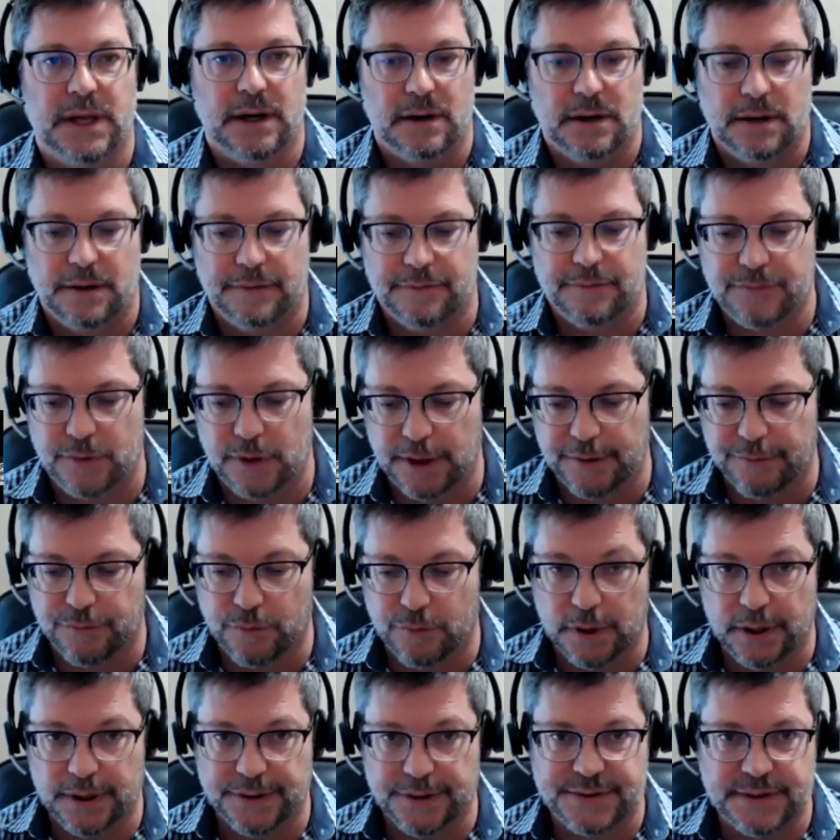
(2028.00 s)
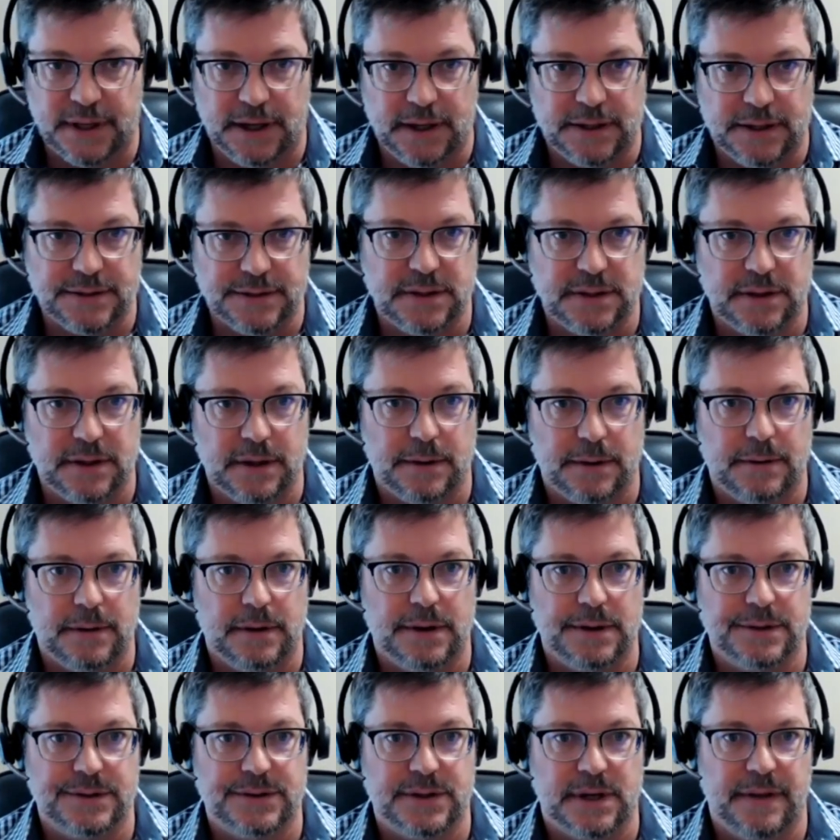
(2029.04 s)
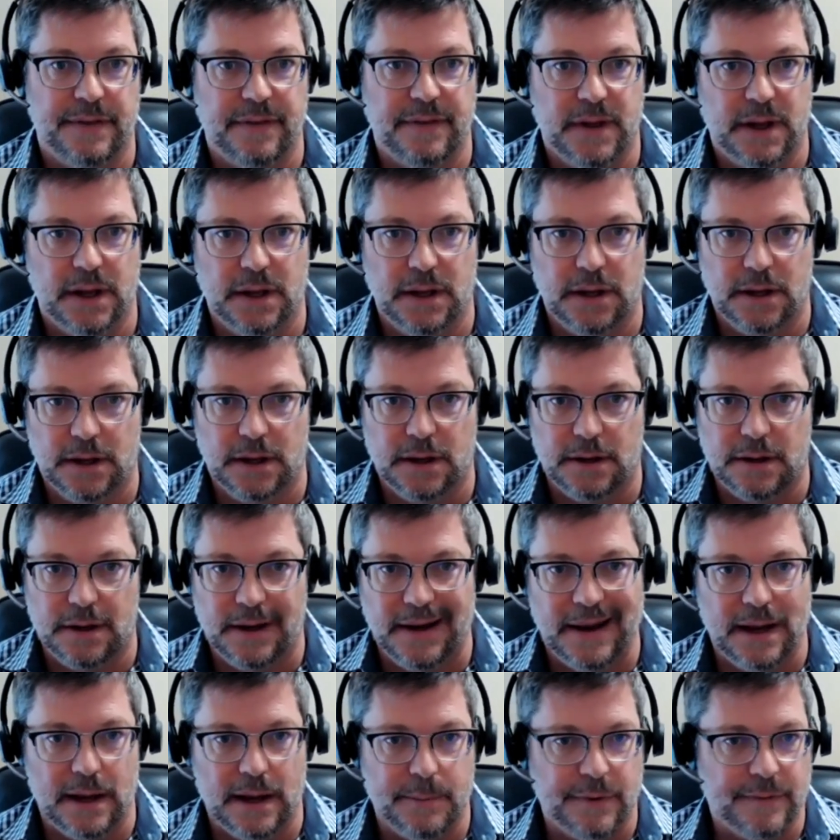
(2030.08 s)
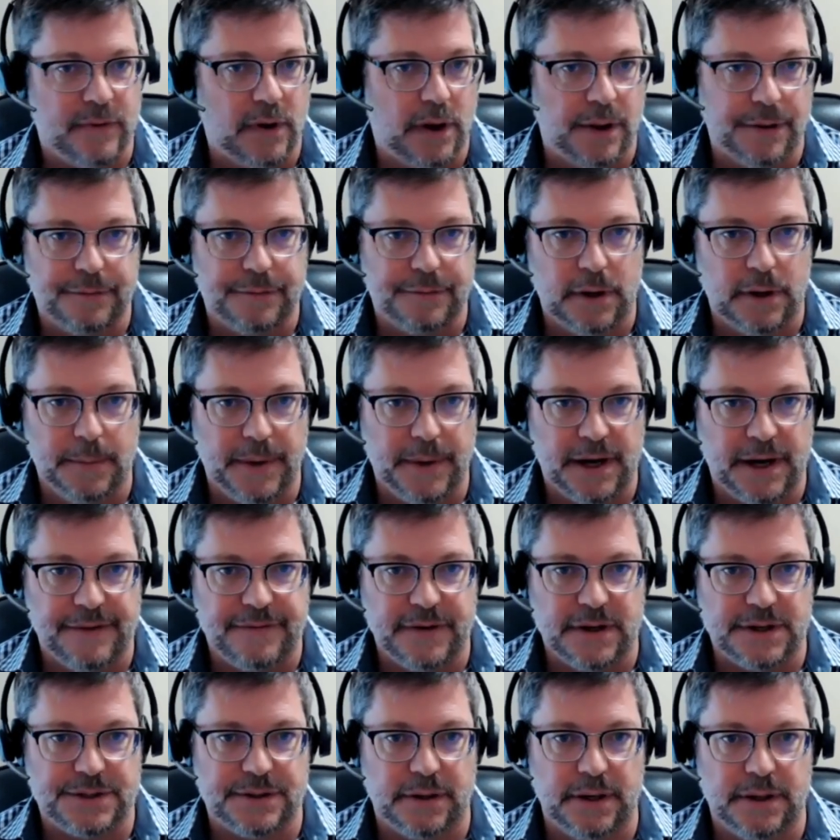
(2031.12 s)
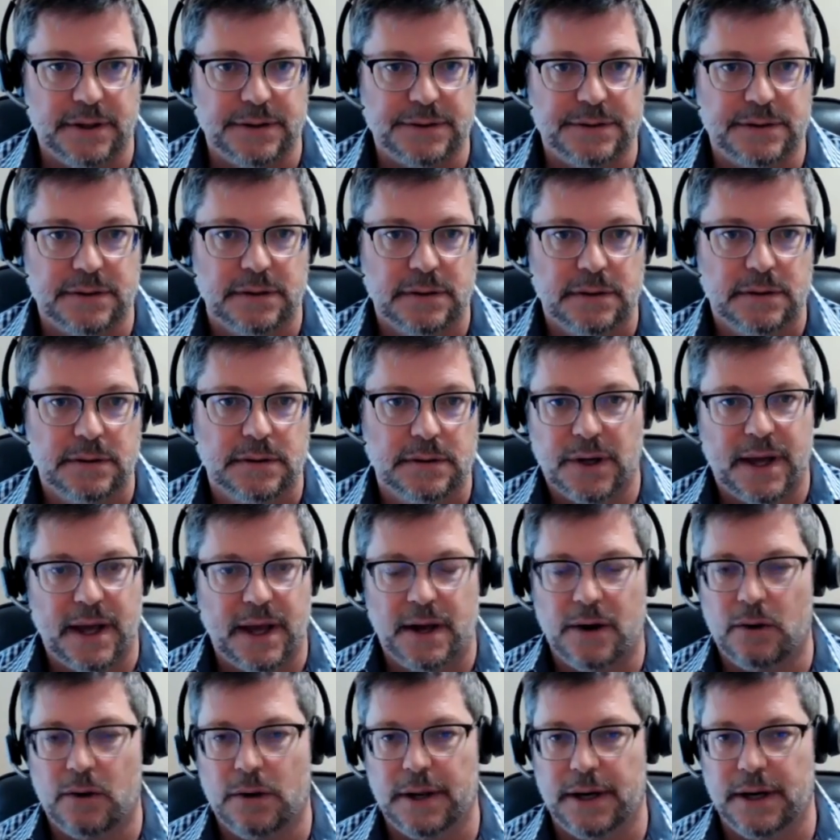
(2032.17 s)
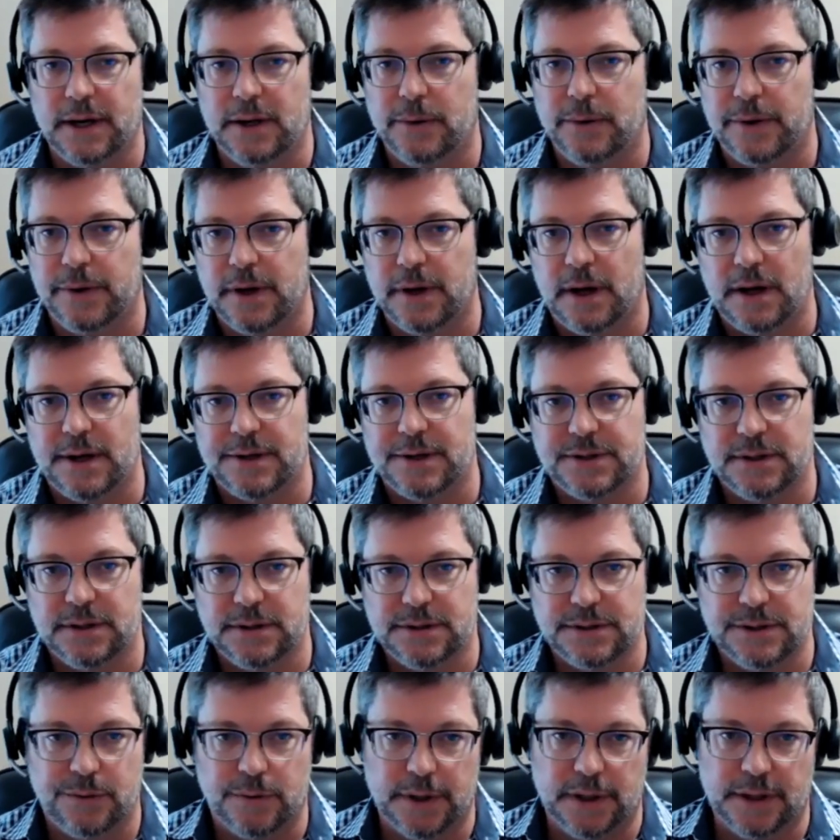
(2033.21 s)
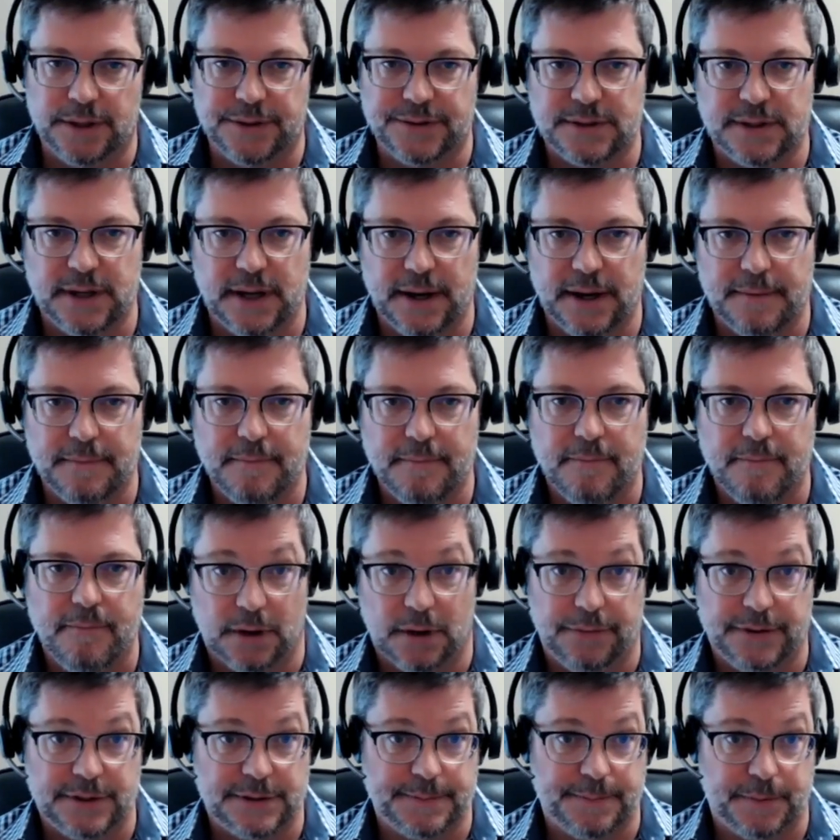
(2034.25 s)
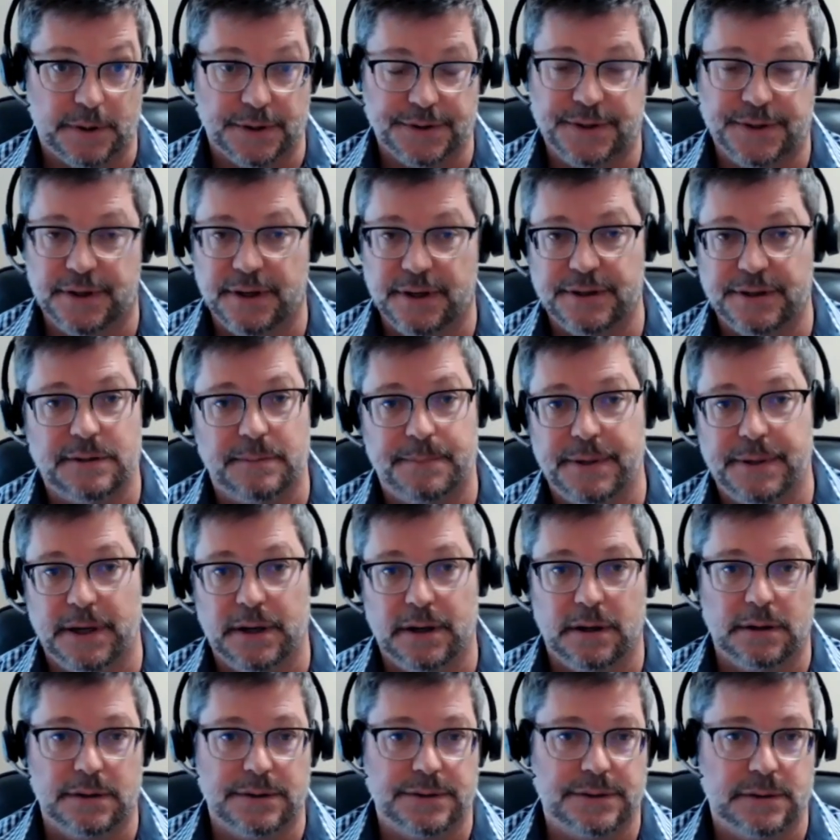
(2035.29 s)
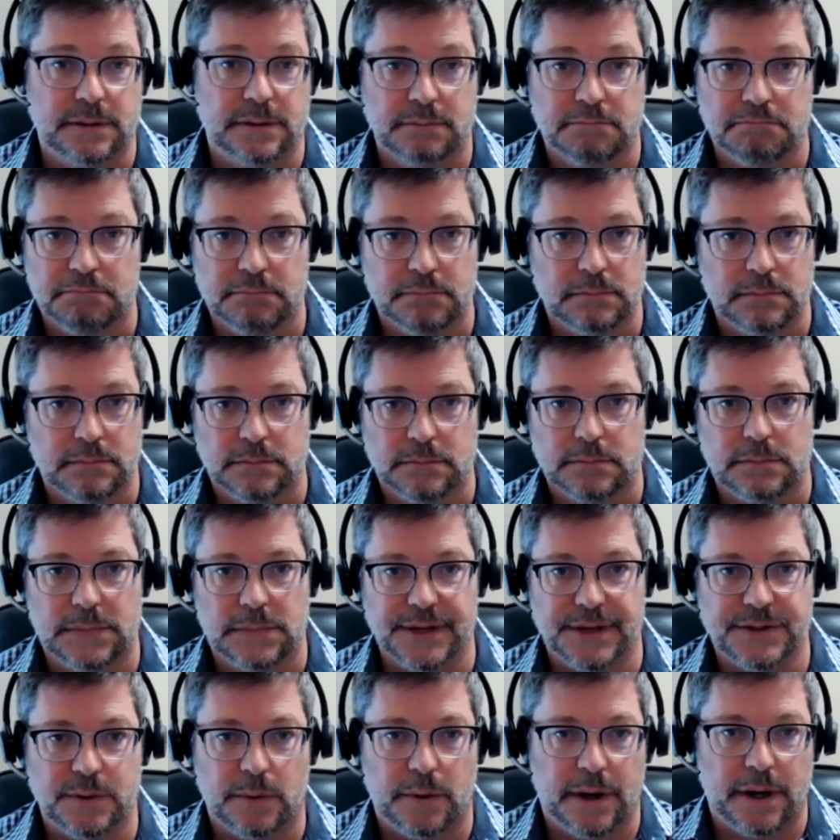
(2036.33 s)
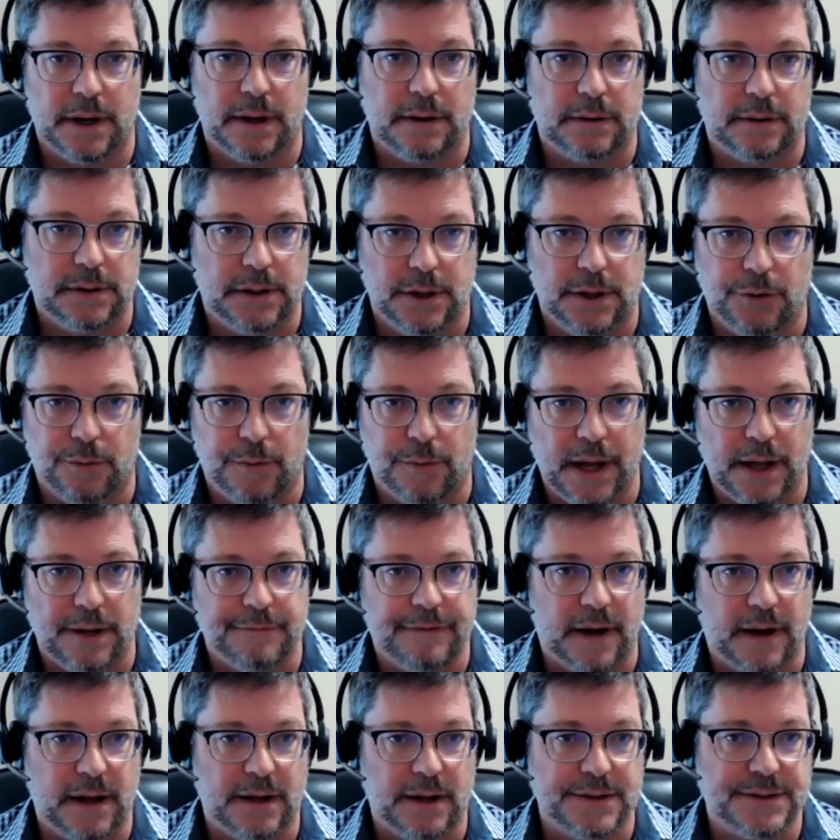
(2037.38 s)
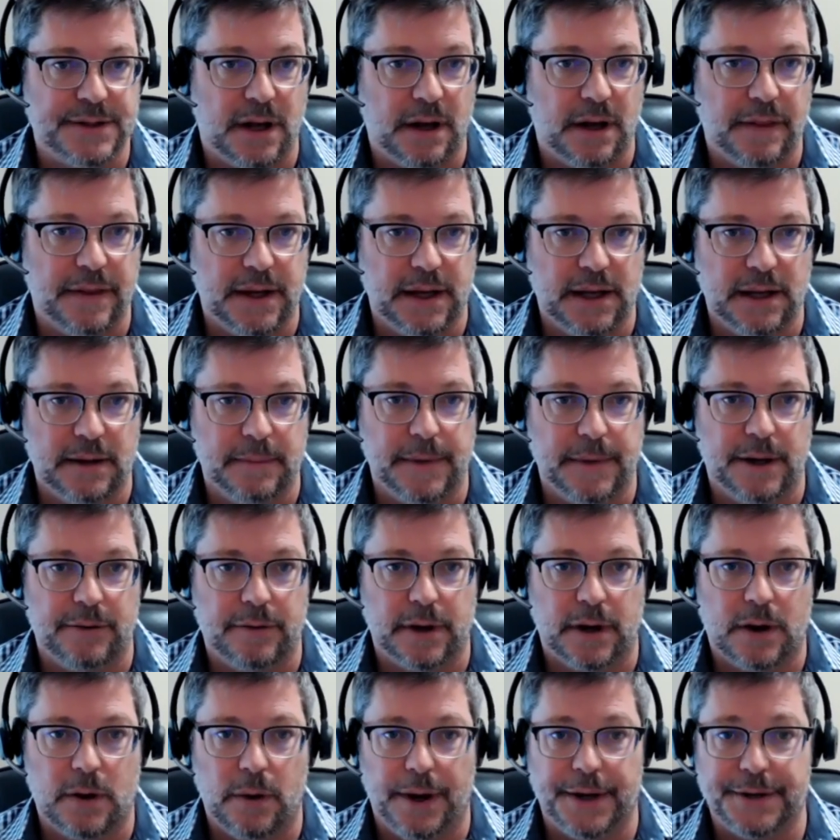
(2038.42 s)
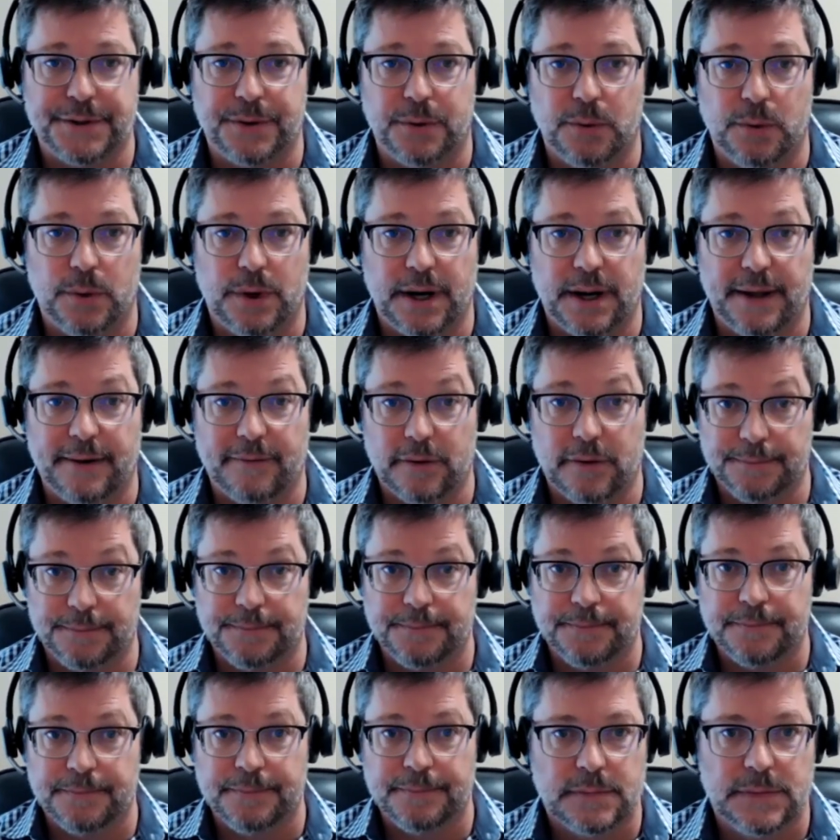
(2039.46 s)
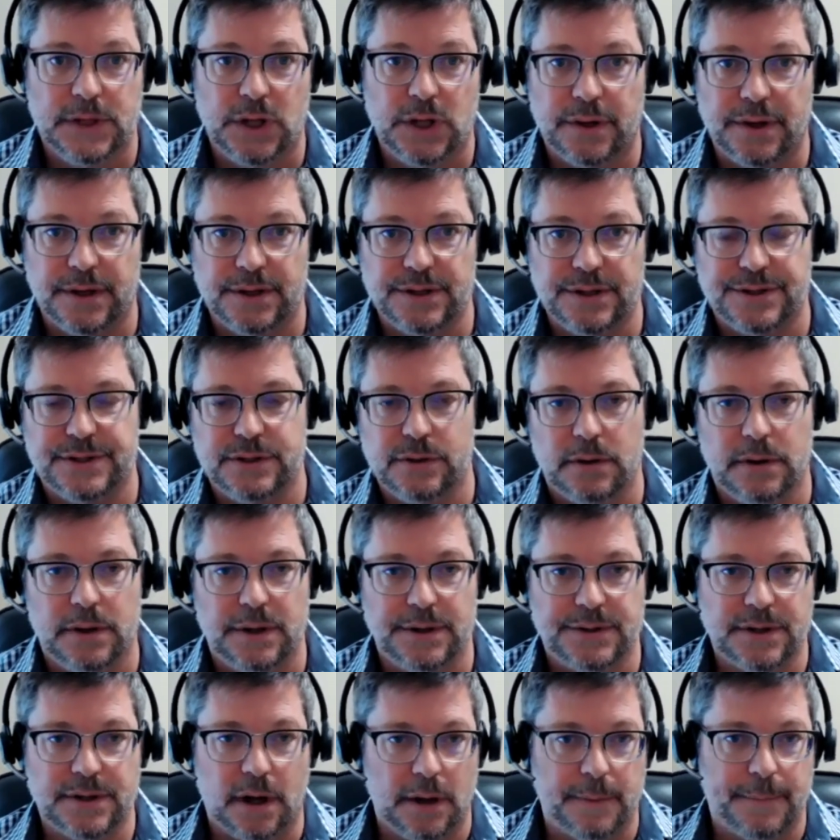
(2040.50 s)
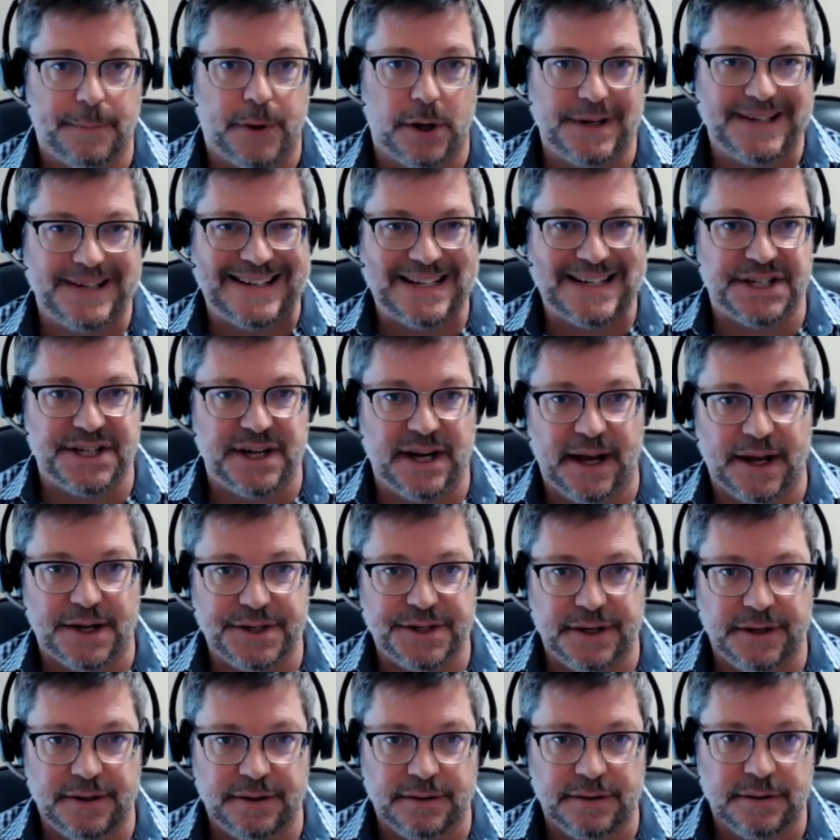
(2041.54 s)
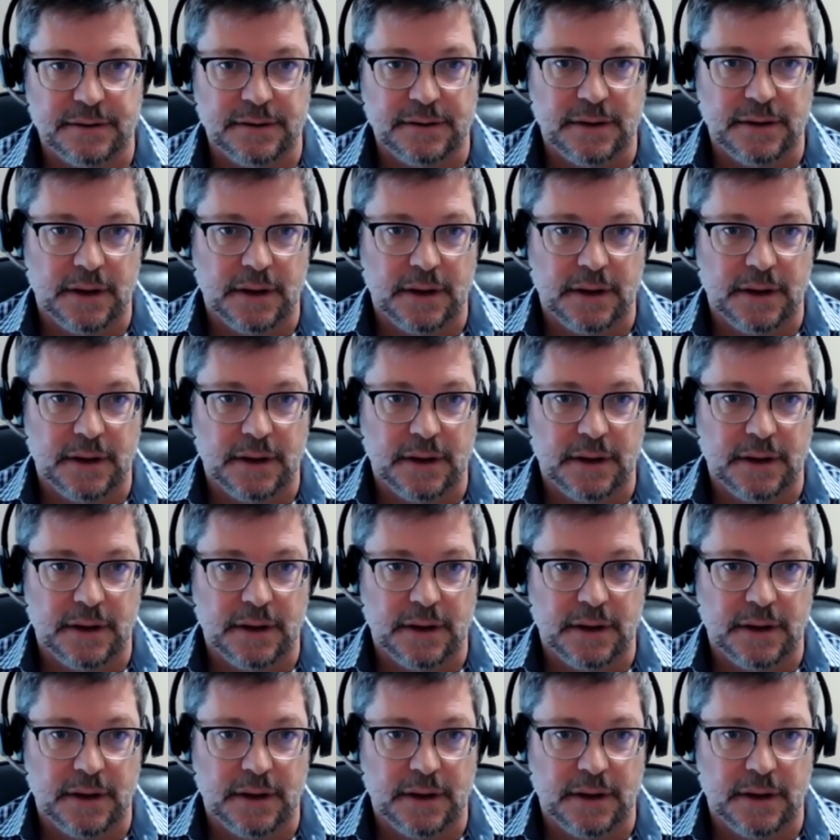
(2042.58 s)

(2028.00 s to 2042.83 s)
if real estate is in the name of all three beneficiaries, you can't hold anyone hostage in real estate. So this person disappears, doesn't want to, round files all the email requests or whatever. You can just do it. It's called a partition action.